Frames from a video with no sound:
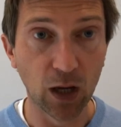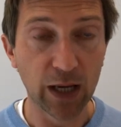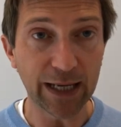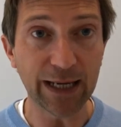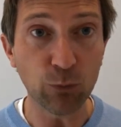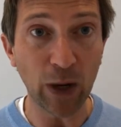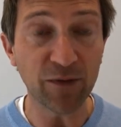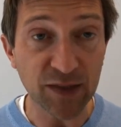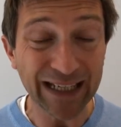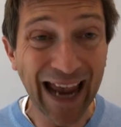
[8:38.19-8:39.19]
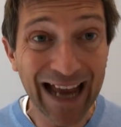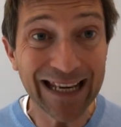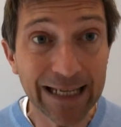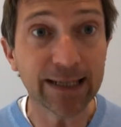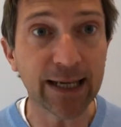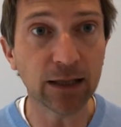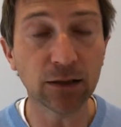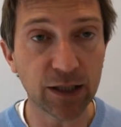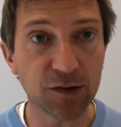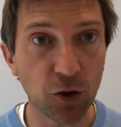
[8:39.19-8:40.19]
He wavers. Can he kill
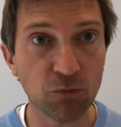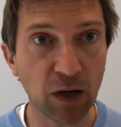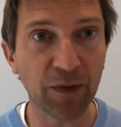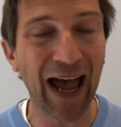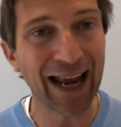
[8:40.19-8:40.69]
his own mother?